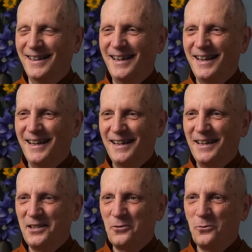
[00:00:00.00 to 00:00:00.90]
Mm-hmm.
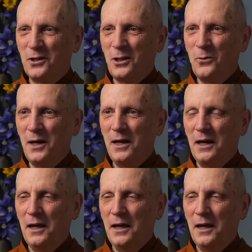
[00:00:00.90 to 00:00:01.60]
Doesn't work that way.